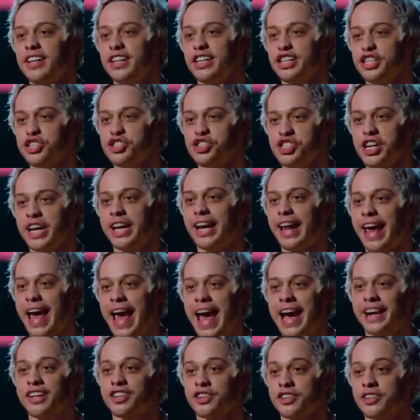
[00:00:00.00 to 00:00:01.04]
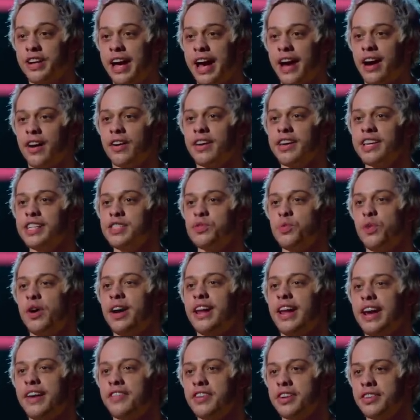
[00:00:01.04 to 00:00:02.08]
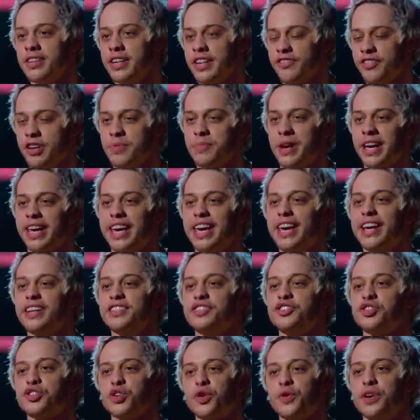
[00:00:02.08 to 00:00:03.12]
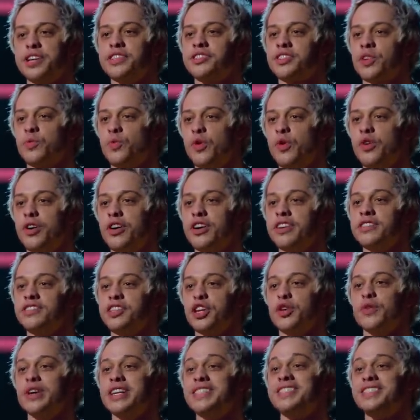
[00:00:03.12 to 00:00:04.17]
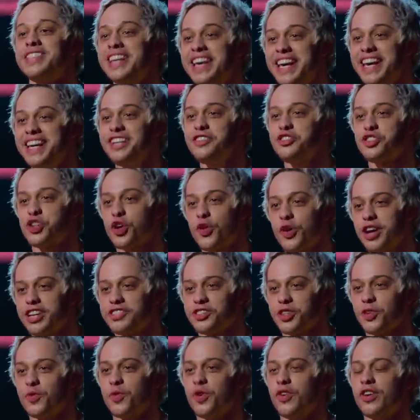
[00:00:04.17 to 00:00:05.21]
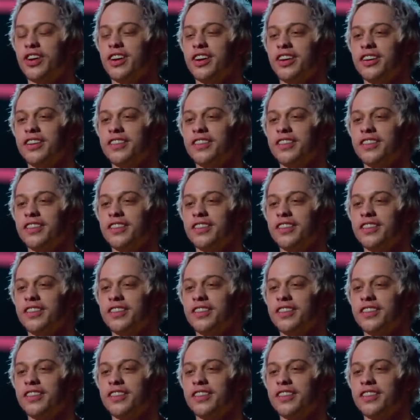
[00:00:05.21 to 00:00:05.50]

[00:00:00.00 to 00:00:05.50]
a legit actor now. He's won everything from a Kids' Choice Award to a Teen Choice Award.